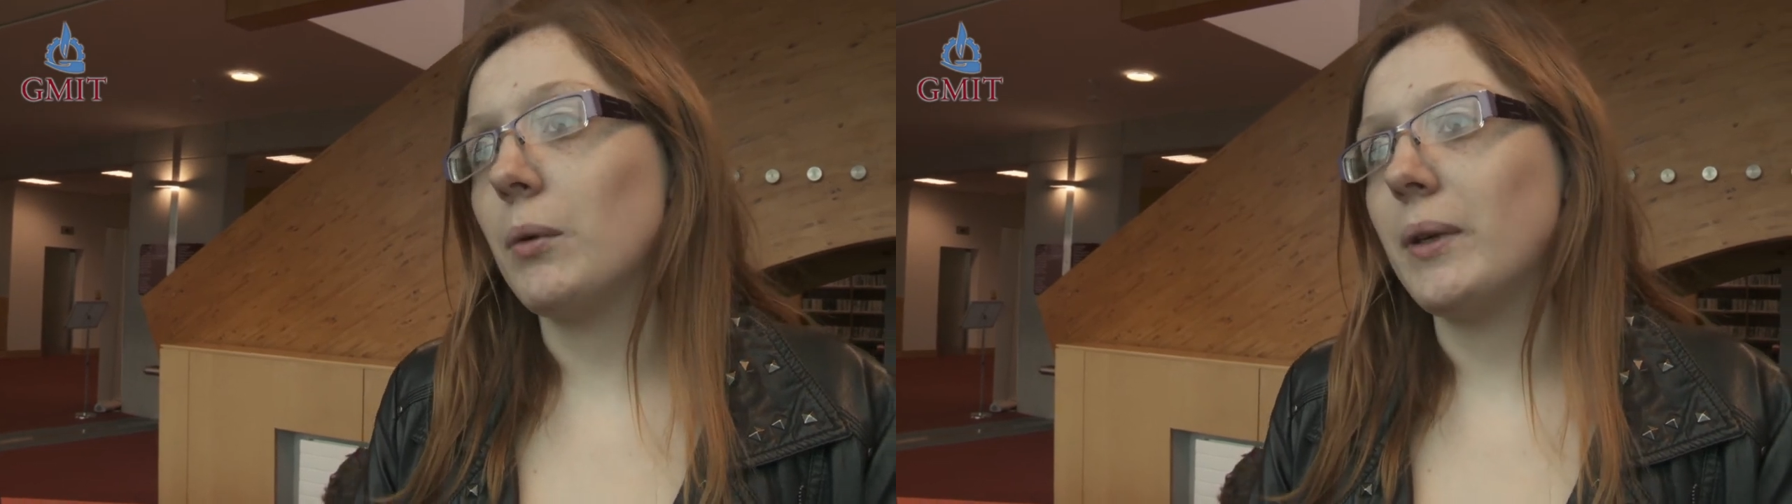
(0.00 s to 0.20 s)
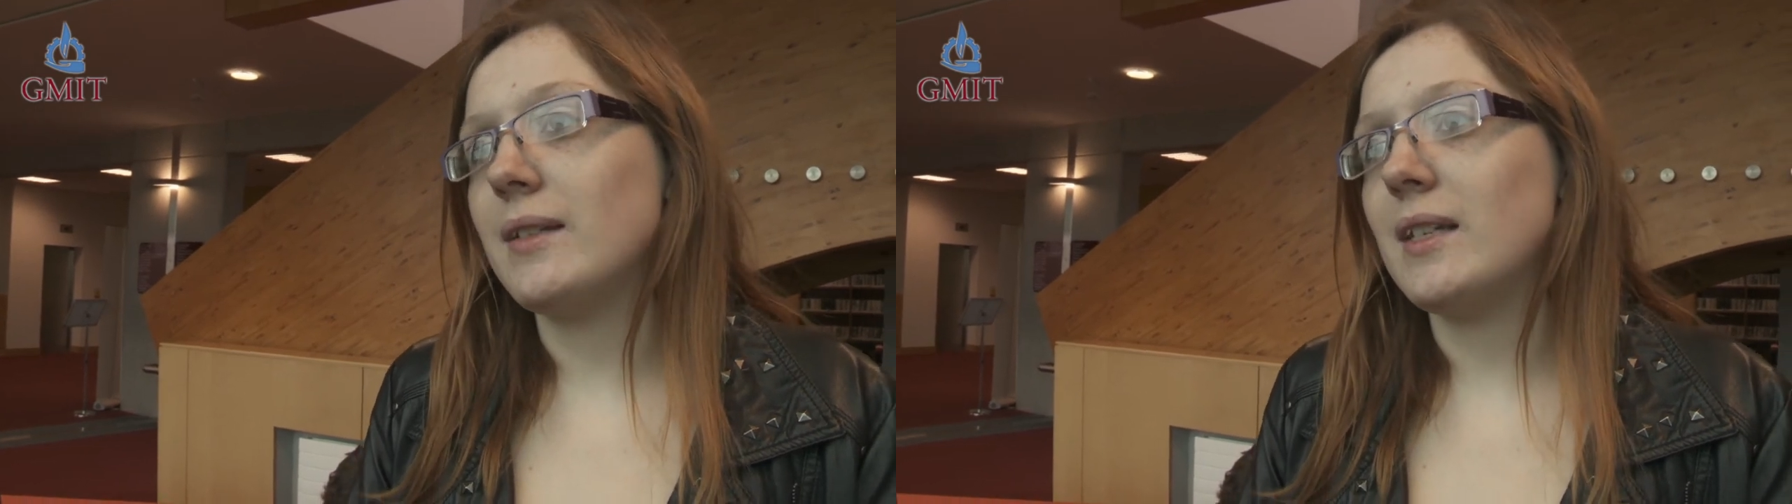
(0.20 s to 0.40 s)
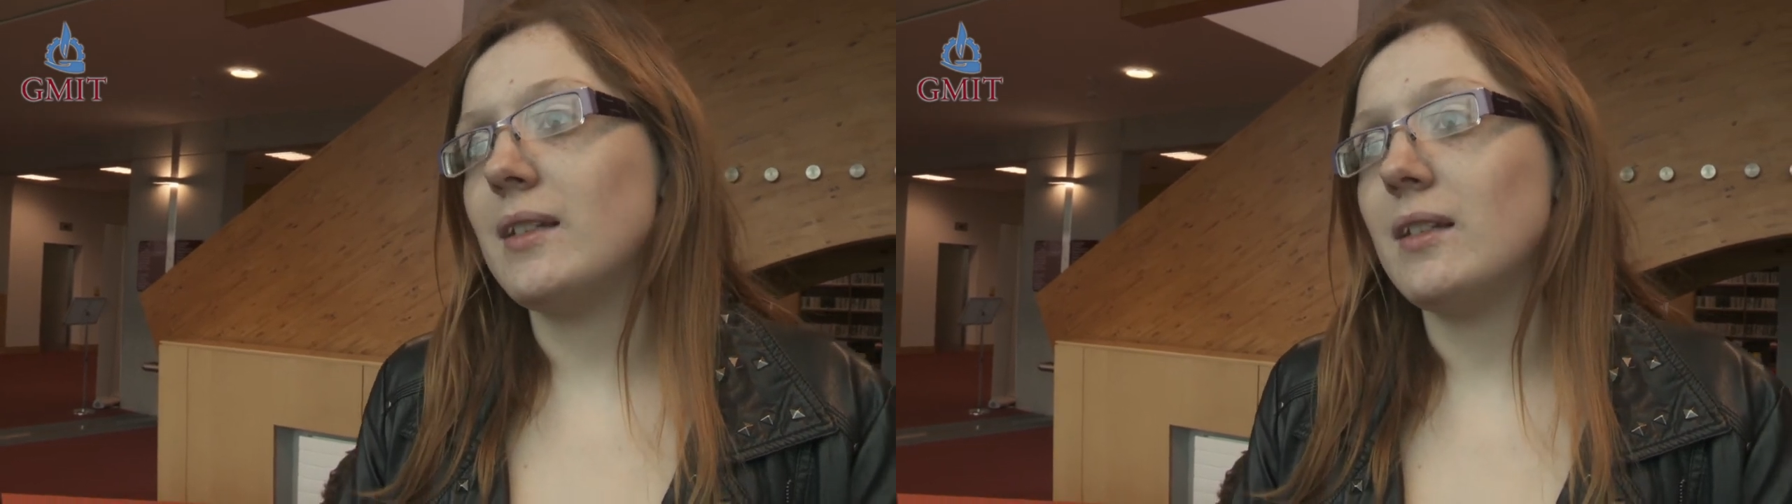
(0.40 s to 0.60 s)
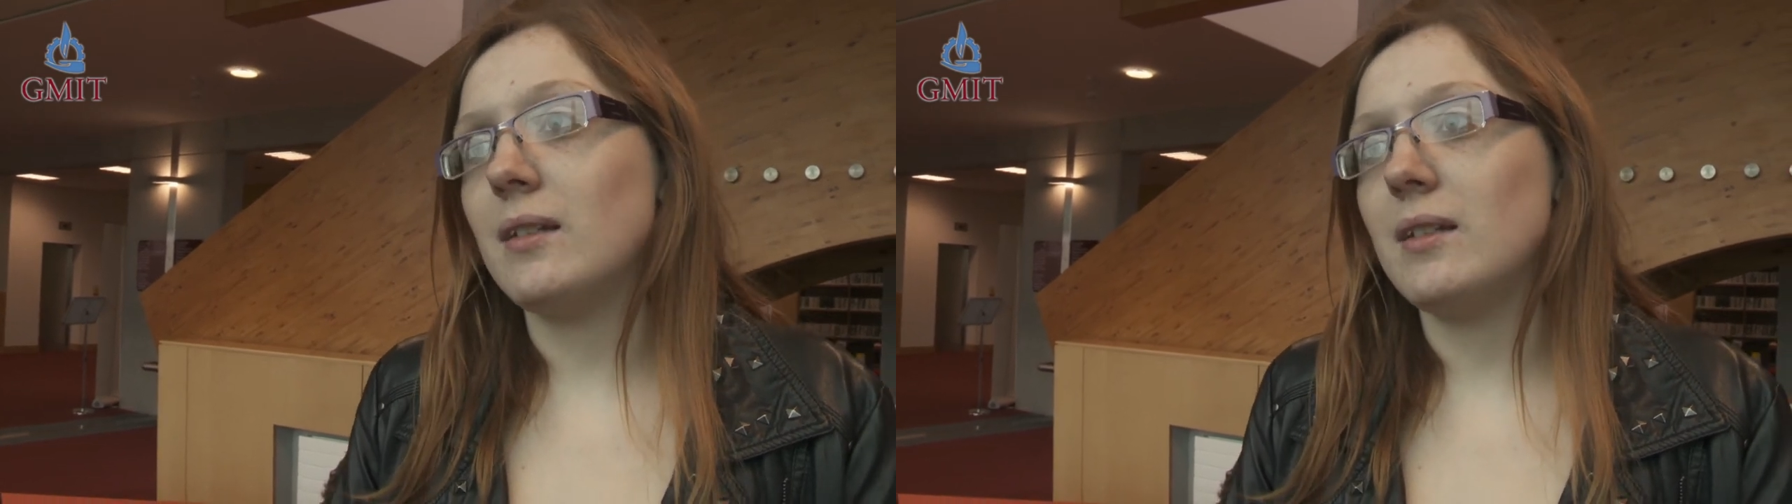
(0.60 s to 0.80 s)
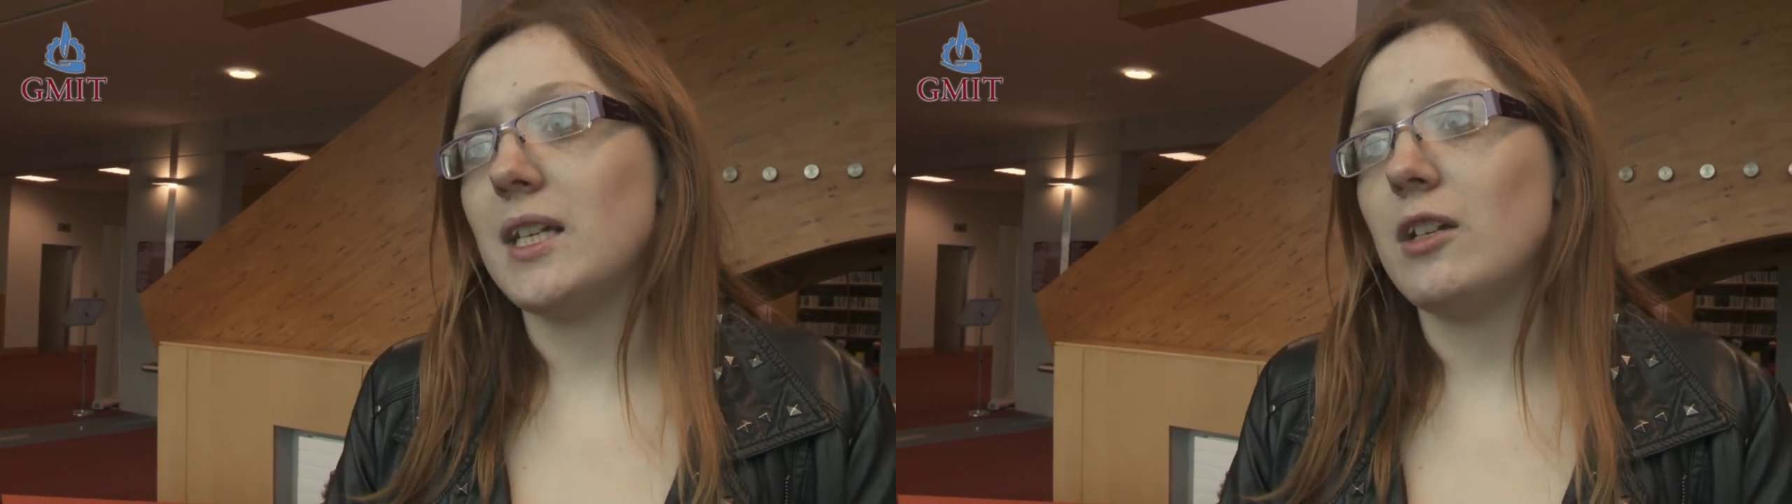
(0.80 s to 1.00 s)
with a C C
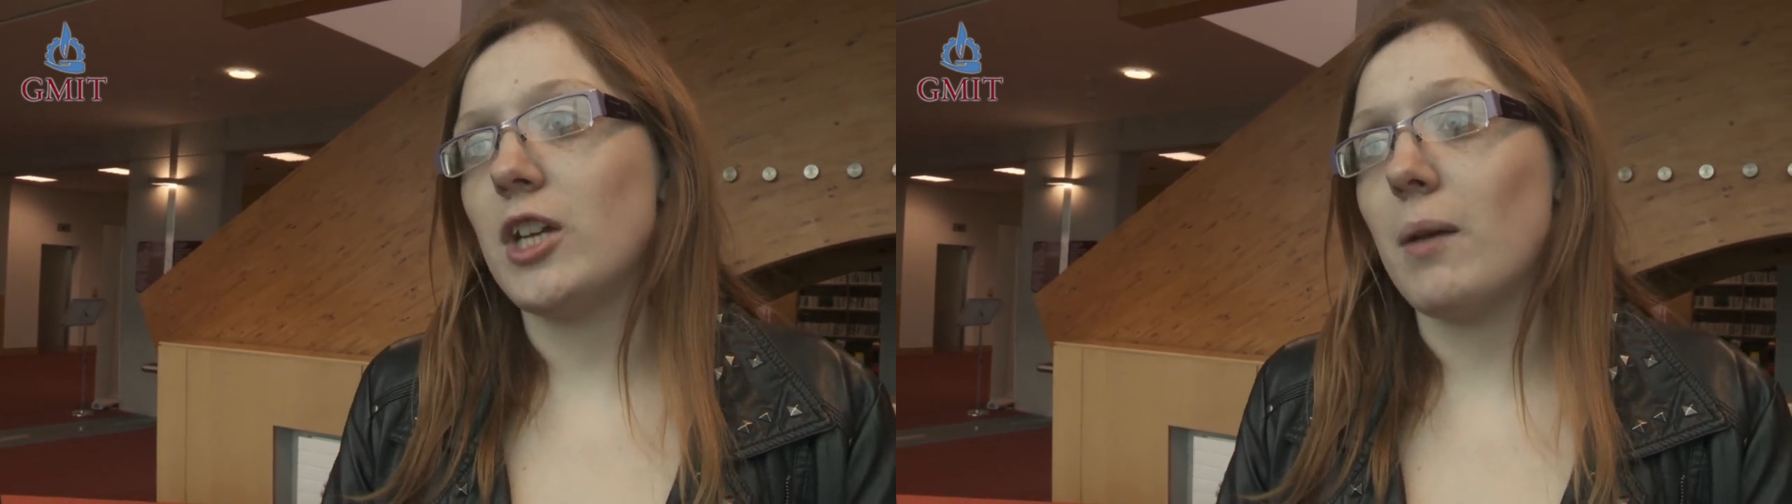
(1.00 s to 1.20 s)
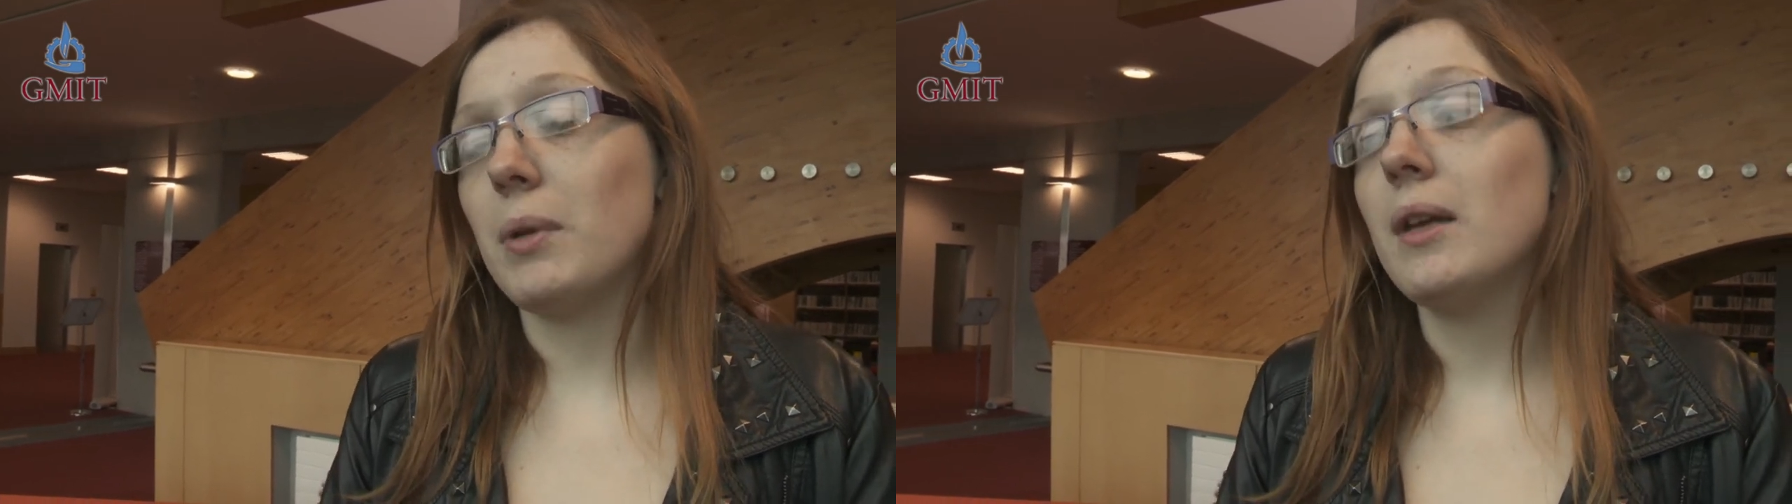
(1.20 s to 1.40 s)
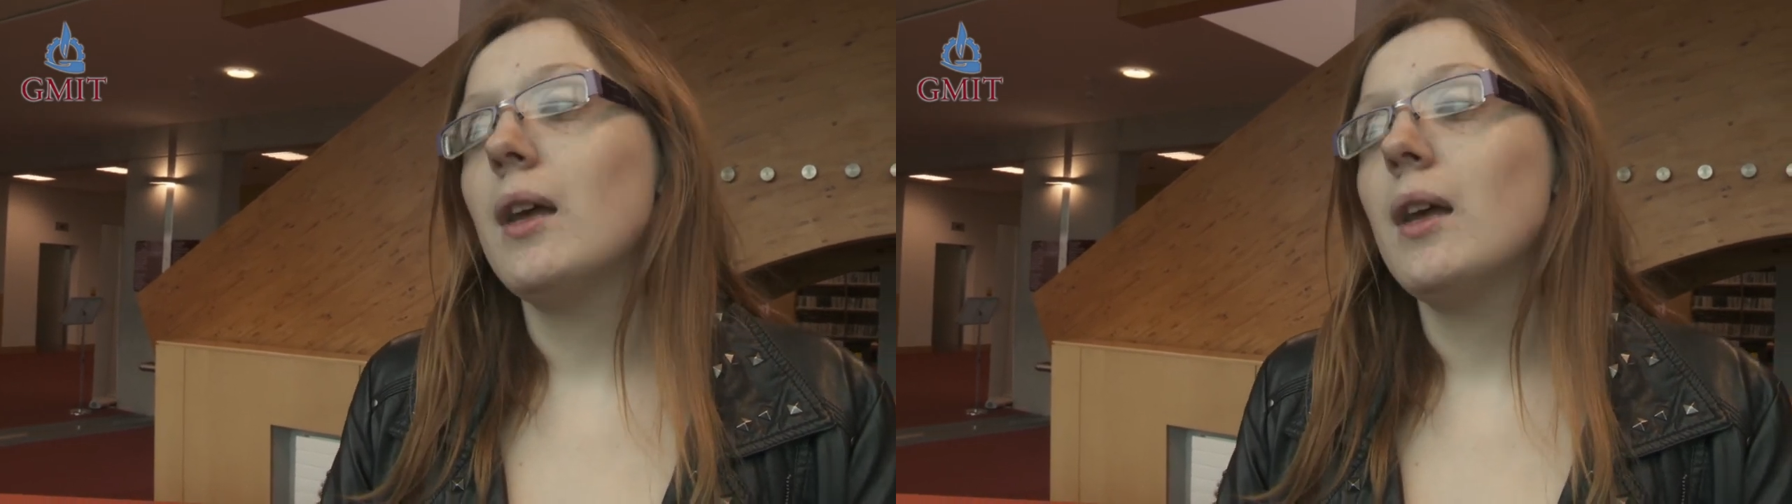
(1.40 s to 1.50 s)
D chip